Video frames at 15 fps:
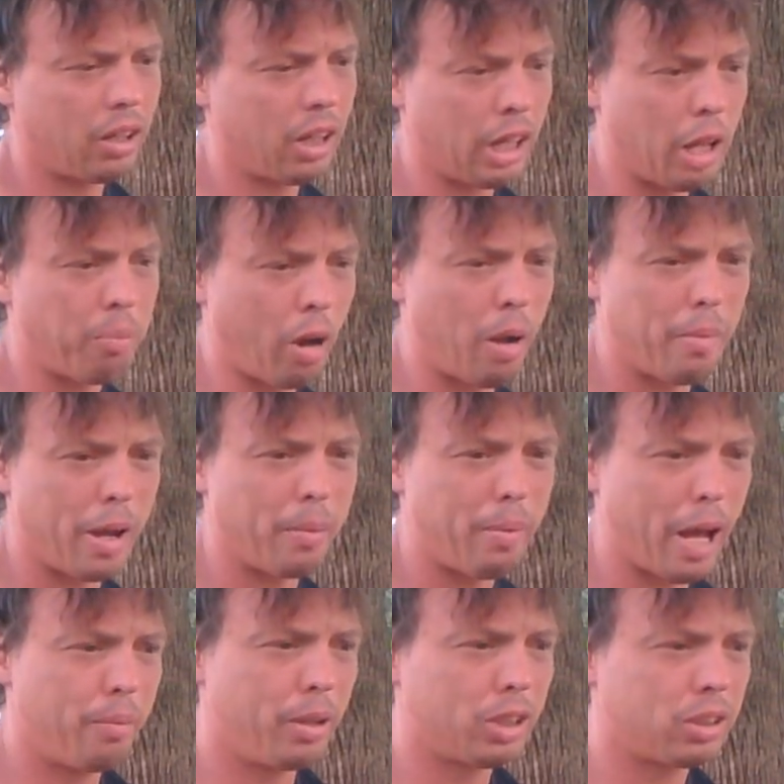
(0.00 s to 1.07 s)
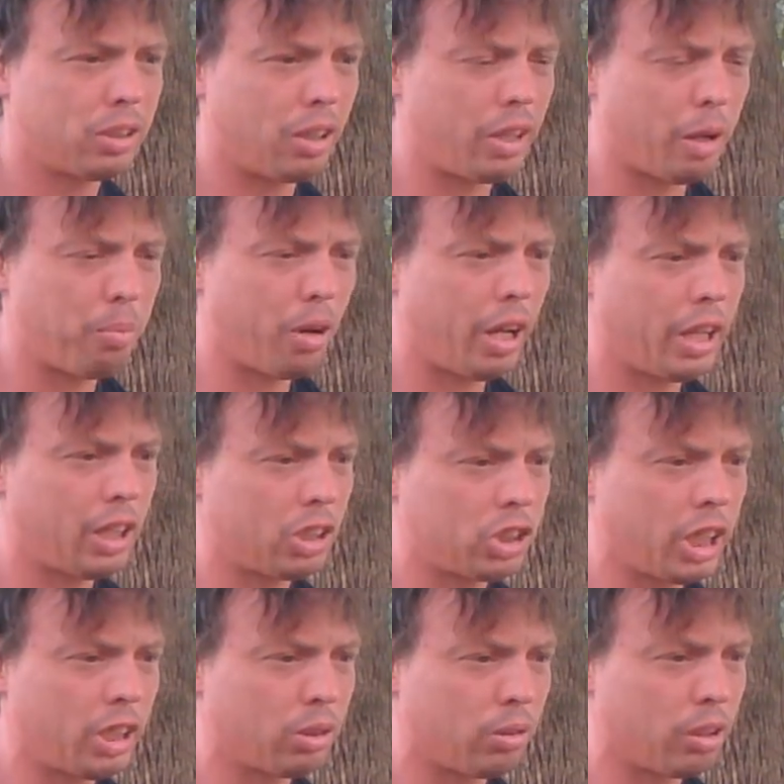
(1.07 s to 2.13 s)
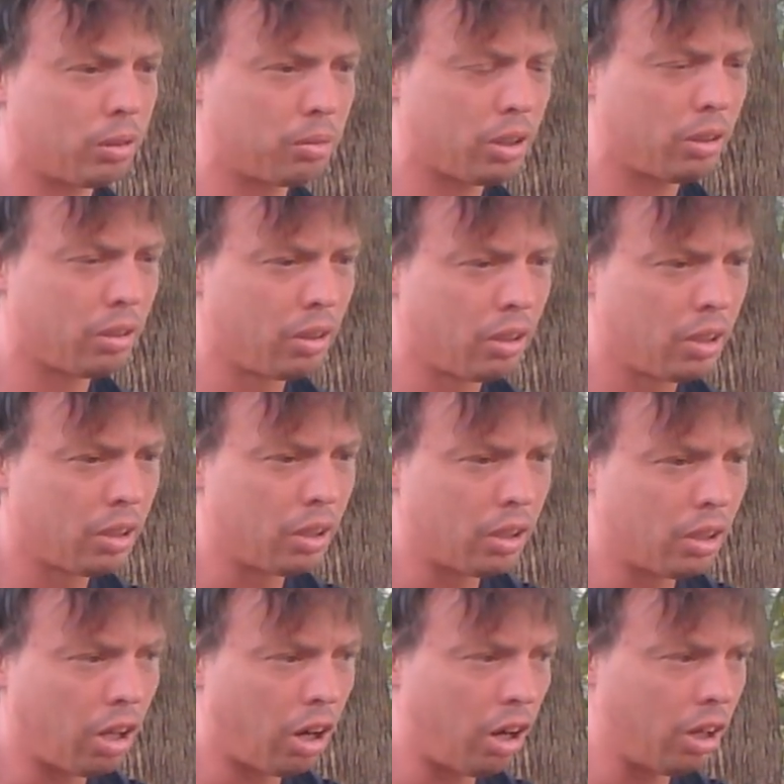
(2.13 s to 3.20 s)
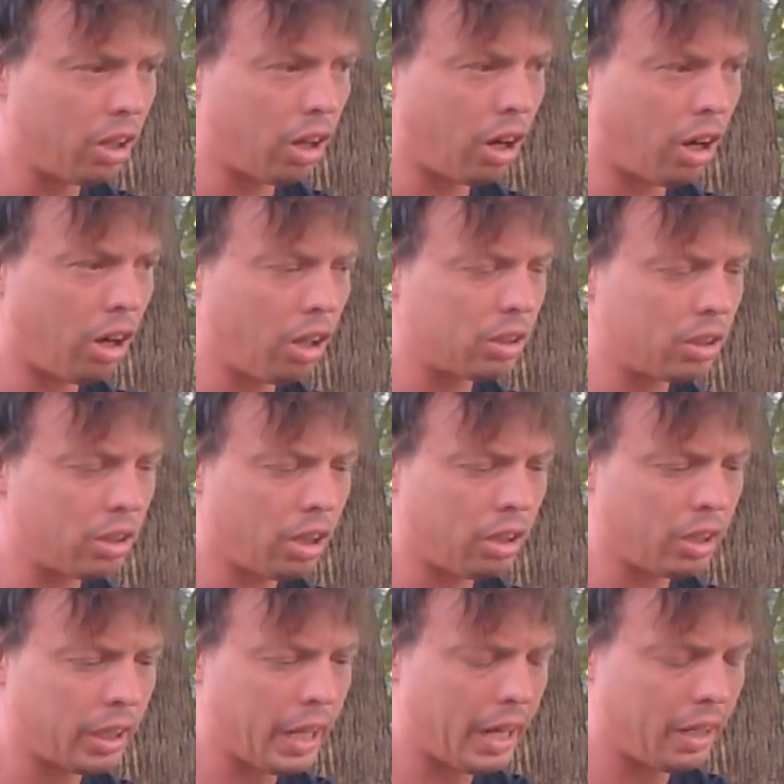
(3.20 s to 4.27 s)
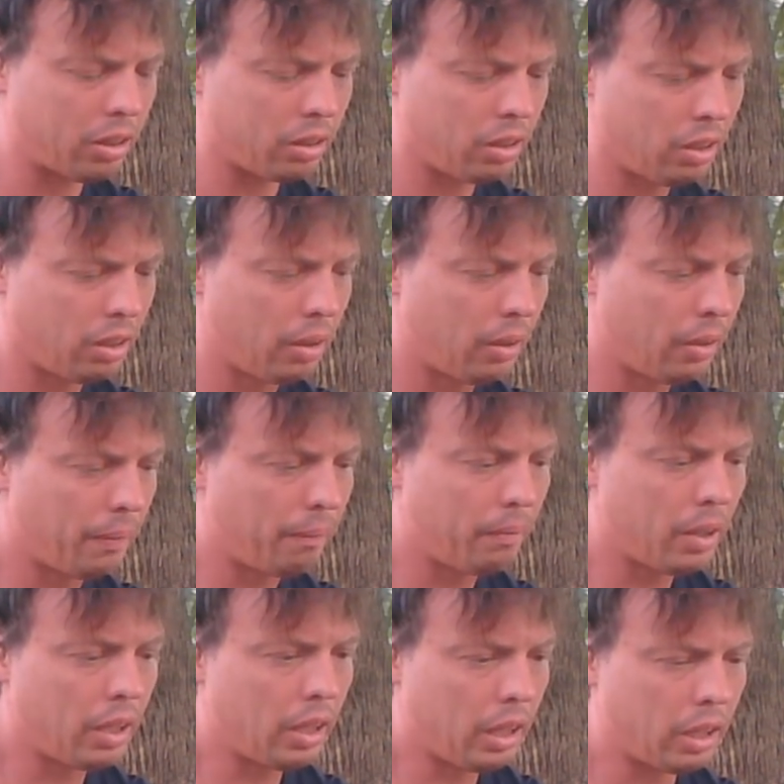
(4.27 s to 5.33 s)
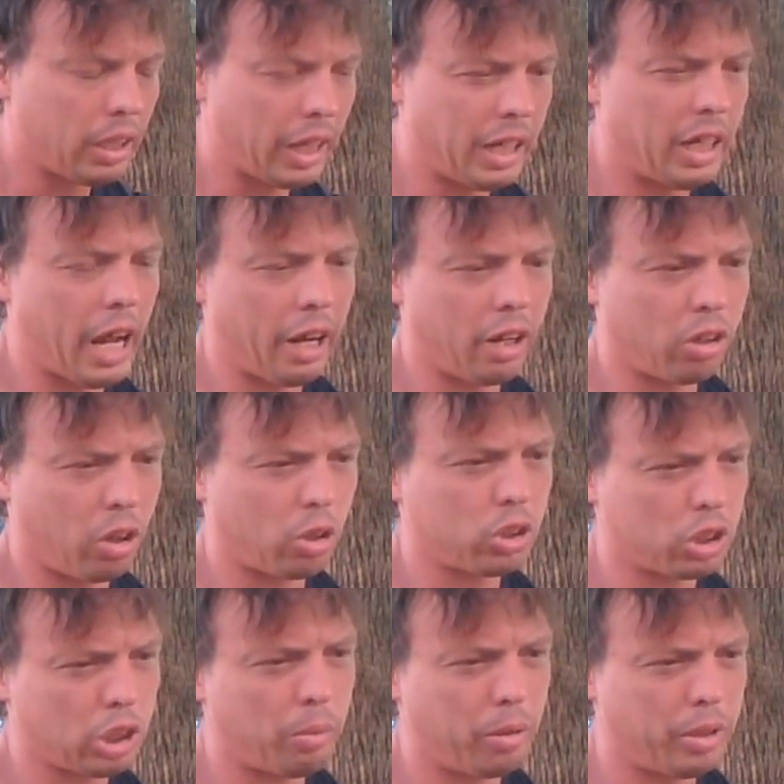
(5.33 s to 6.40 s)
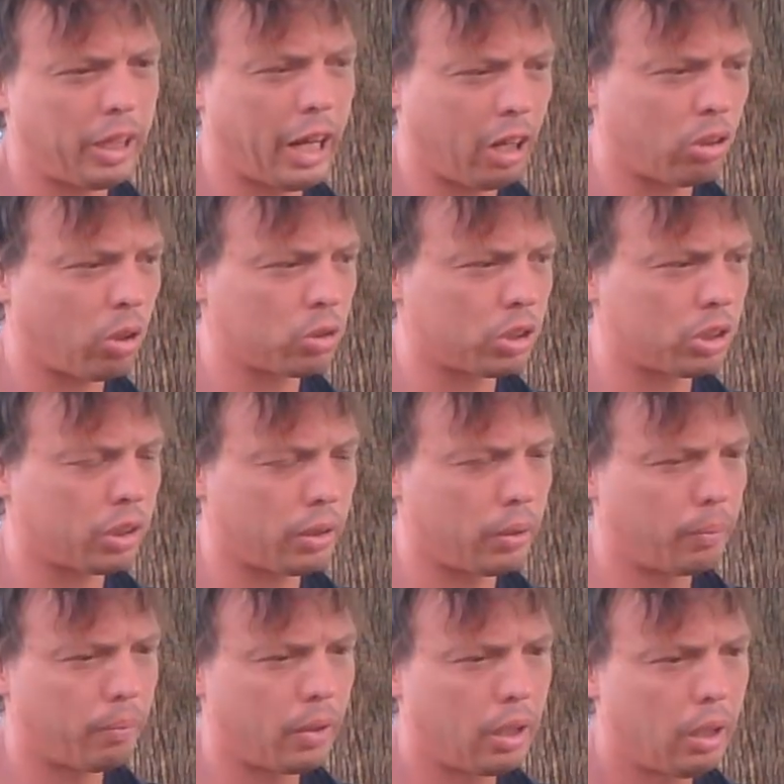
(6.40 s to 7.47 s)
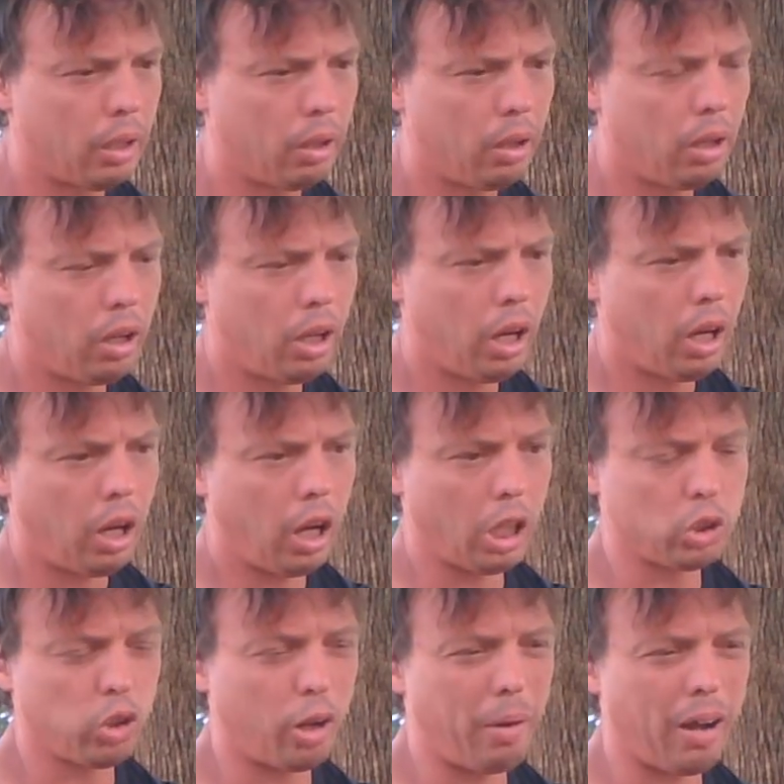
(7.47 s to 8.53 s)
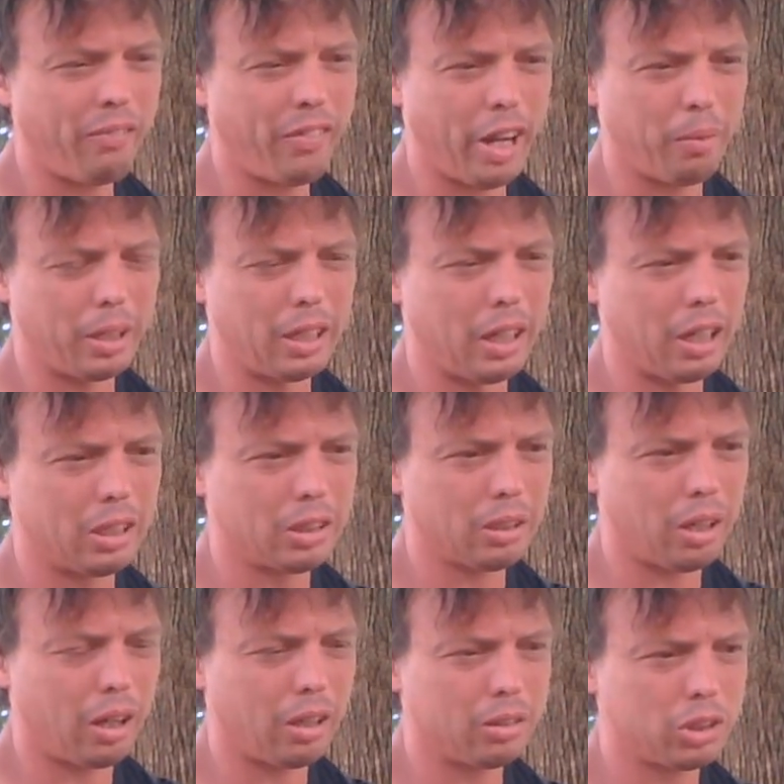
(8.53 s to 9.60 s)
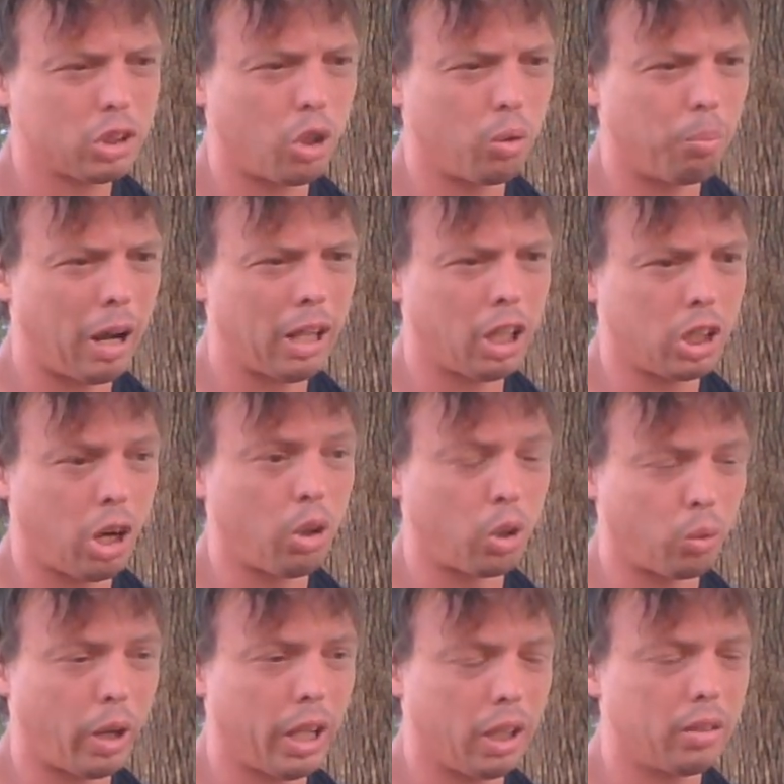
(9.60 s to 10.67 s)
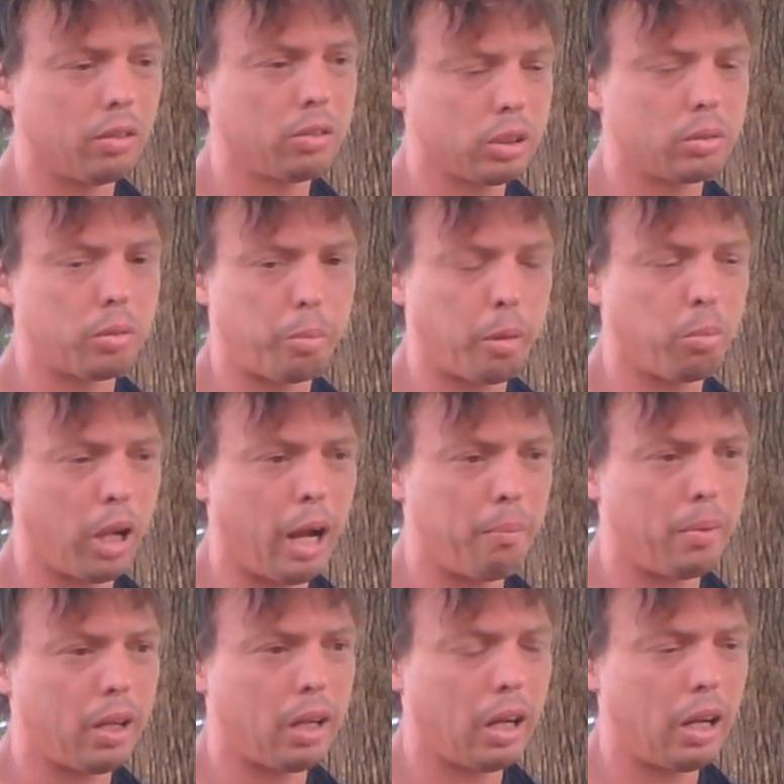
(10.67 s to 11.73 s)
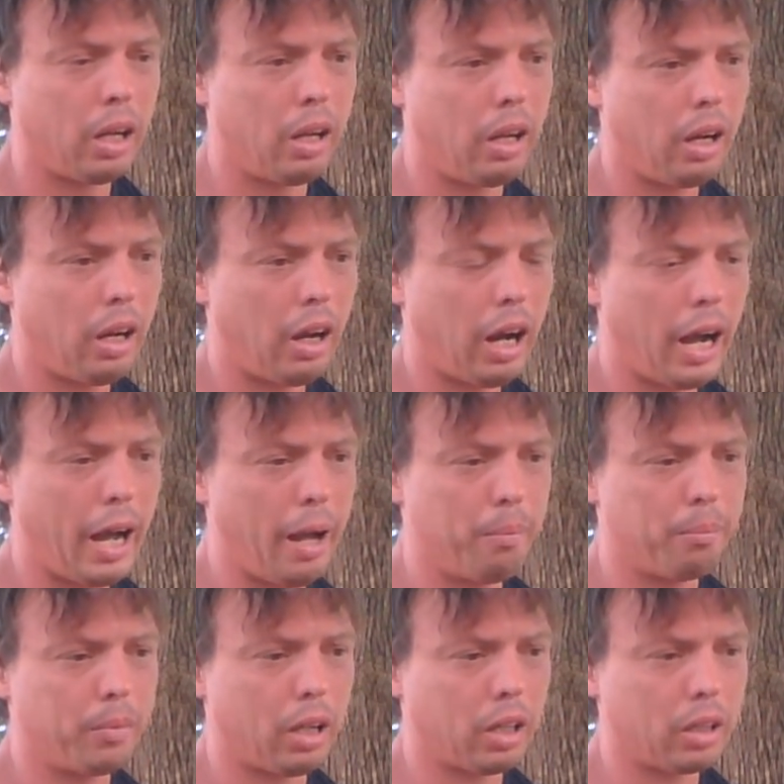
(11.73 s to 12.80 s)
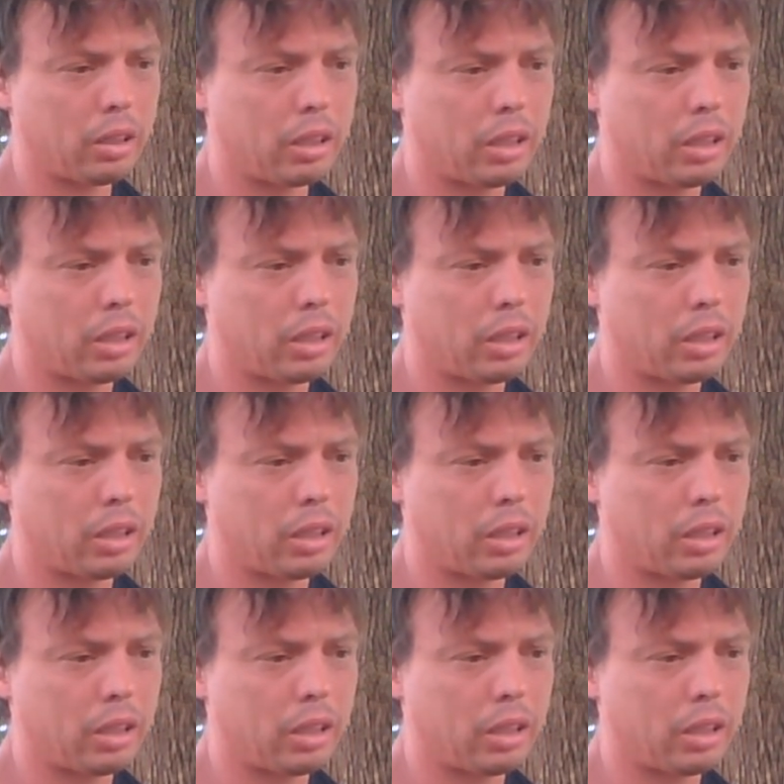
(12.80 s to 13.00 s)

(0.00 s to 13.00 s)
they probably made babies too. They probably had their chicks with them. Hunt and gather. They did agriculture. Someone did agriculture too. That's what my family does. So my Lakota relatives, I'm uh,